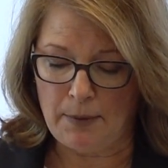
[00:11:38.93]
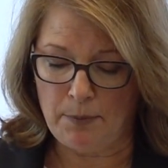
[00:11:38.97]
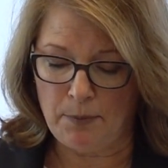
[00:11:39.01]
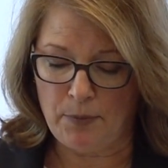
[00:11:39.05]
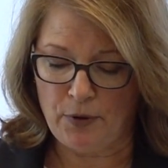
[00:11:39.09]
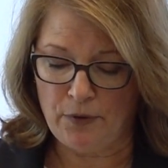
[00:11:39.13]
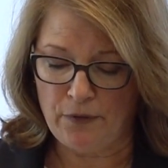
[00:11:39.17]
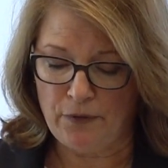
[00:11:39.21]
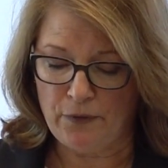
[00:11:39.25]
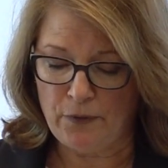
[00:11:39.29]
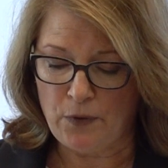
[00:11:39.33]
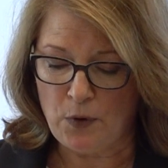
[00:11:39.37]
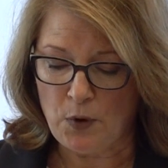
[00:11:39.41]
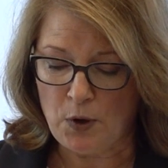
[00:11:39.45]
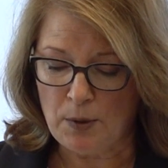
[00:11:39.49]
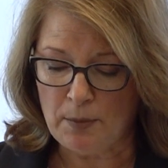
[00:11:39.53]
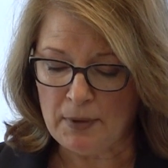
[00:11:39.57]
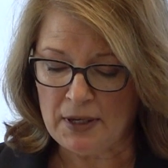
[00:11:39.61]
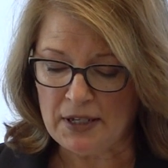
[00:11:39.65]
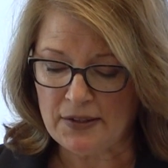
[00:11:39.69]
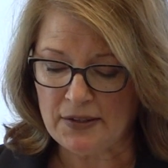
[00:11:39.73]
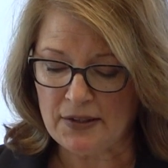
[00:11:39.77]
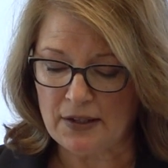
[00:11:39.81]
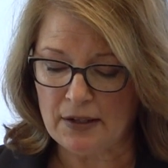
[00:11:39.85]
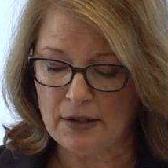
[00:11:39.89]

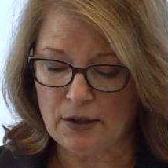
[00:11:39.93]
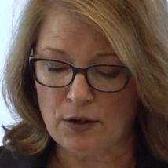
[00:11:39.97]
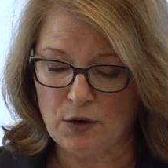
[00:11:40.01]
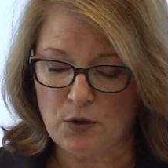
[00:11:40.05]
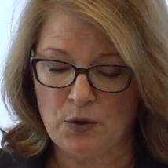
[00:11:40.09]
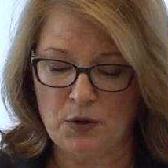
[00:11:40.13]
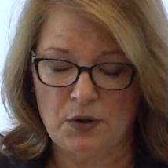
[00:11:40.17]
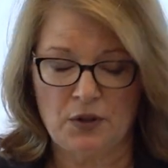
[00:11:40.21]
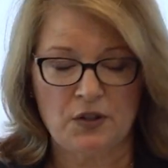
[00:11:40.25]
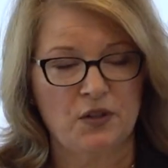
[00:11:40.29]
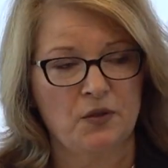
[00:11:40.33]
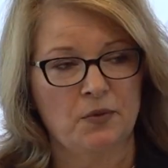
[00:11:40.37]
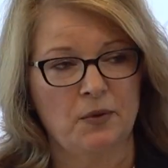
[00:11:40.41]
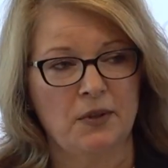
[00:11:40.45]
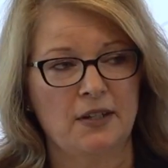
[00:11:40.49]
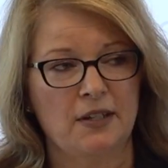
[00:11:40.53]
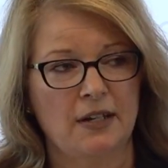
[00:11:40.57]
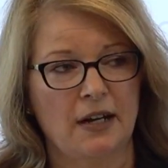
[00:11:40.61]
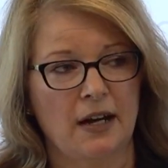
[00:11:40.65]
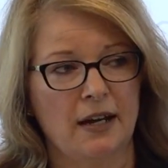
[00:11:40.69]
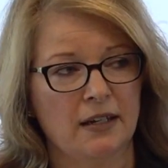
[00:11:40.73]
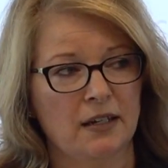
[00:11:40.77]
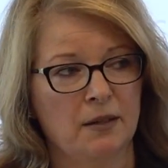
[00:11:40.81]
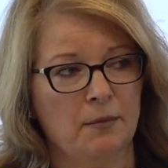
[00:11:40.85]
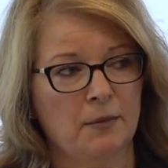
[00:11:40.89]
Performance in accordance with
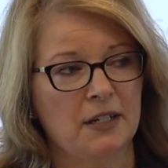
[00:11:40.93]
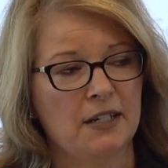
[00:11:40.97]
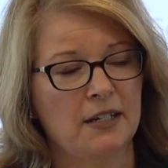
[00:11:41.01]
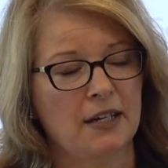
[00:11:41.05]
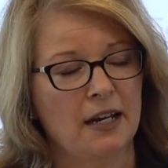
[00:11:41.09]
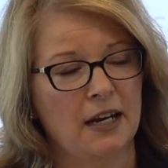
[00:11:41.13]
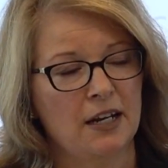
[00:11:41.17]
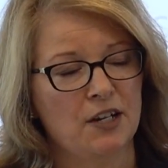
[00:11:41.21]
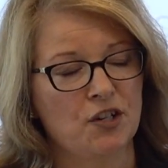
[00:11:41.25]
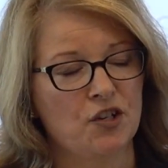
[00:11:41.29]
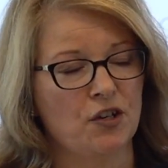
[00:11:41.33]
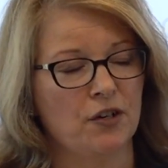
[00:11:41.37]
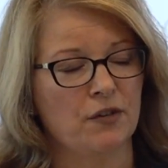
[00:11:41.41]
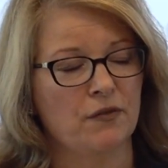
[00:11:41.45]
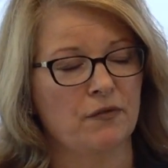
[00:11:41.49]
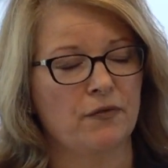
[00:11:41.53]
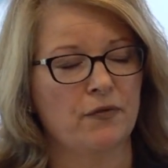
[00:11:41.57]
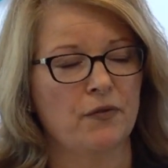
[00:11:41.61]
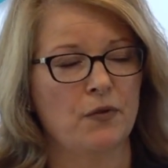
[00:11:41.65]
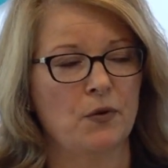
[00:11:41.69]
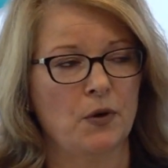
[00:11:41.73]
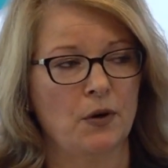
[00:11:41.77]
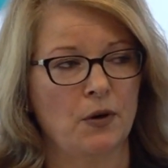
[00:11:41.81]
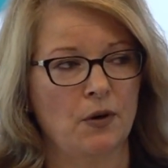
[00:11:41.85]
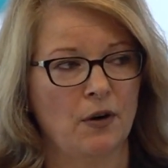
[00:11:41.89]
documentation
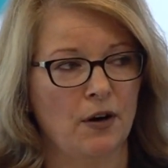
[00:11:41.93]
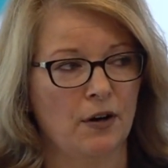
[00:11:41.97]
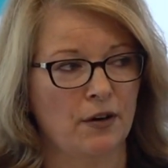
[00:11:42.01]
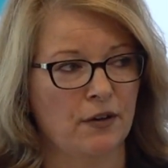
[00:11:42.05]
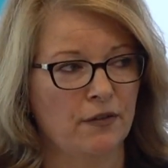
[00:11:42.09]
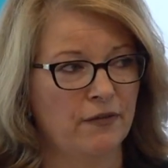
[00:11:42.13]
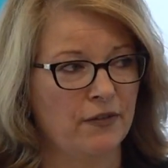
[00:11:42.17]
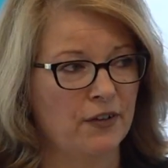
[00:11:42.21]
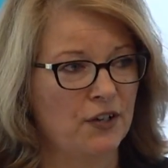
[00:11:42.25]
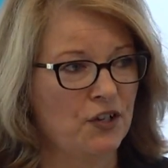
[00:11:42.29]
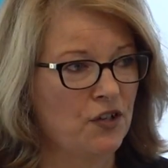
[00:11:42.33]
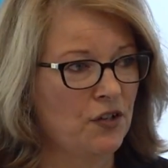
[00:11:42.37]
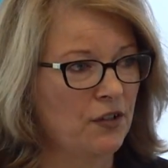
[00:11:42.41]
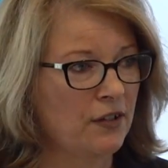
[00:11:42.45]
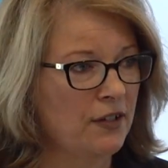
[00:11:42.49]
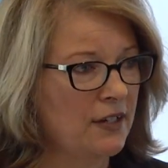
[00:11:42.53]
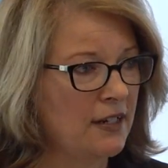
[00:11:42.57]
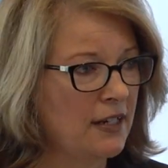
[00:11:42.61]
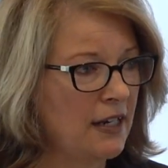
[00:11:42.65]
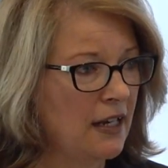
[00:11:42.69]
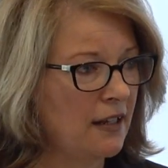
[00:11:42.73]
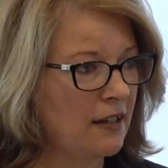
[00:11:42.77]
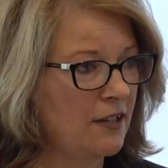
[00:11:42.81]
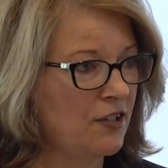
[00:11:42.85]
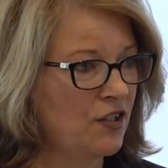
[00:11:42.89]
for artificial
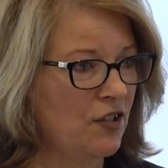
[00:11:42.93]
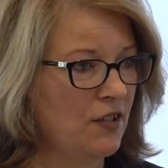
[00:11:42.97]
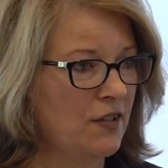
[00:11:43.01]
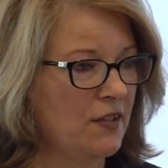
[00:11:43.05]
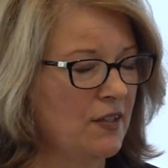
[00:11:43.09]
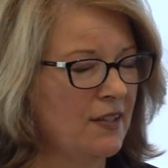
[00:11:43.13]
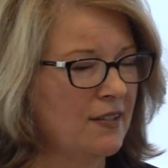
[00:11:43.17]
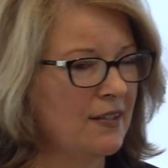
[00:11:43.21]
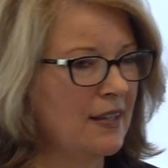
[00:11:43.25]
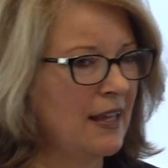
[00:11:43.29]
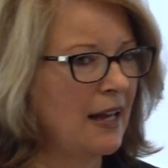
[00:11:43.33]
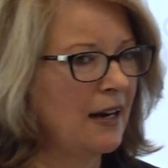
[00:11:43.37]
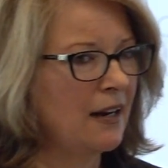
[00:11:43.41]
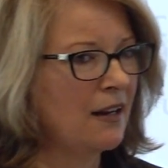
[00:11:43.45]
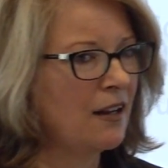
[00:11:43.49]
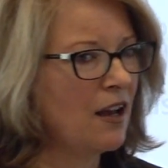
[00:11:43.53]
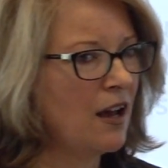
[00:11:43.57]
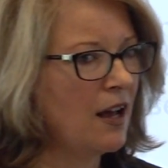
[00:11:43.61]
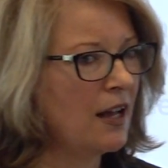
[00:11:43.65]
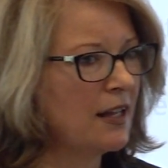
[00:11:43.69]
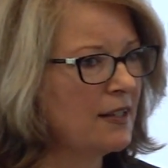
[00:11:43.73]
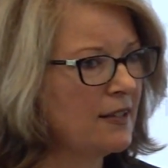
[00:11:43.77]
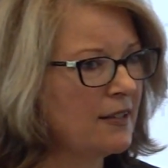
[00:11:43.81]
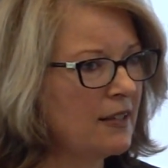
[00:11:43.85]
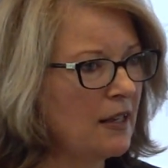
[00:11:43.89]
intelligence, is that a
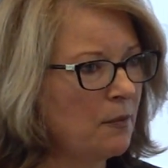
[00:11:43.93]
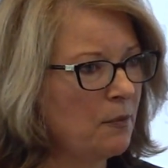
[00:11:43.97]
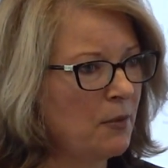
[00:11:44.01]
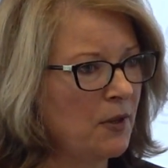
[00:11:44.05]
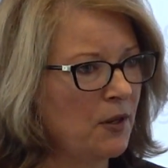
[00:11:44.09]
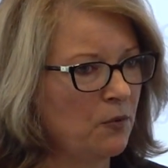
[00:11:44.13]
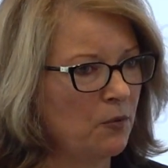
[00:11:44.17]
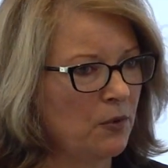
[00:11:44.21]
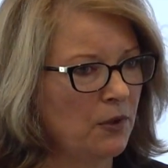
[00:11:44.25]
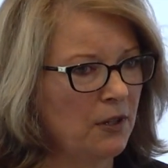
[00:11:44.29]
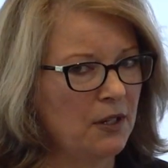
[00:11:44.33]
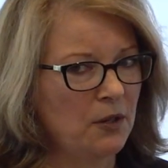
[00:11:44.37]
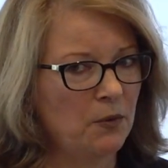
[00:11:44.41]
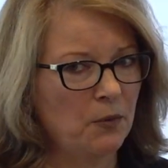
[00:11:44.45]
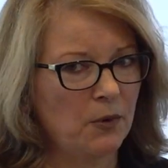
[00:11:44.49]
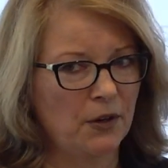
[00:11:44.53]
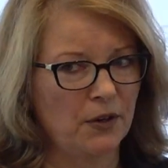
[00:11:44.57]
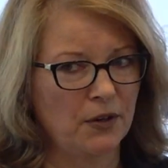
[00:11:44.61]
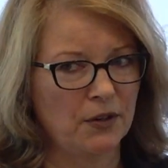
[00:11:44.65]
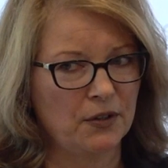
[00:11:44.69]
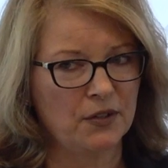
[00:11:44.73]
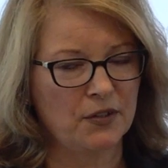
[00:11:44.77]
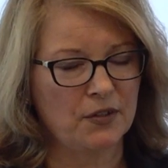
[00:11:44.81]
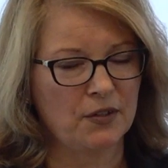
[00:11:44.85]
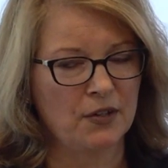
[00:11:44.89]
concept that really
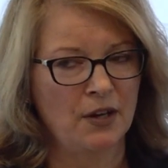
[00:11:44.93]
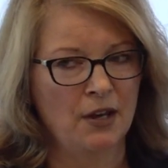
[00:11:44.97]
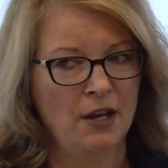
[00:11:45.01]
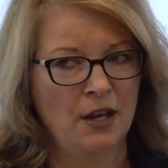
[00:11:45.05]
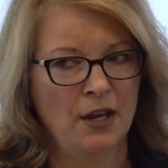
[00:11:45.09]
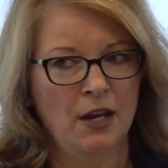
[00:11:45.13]
works?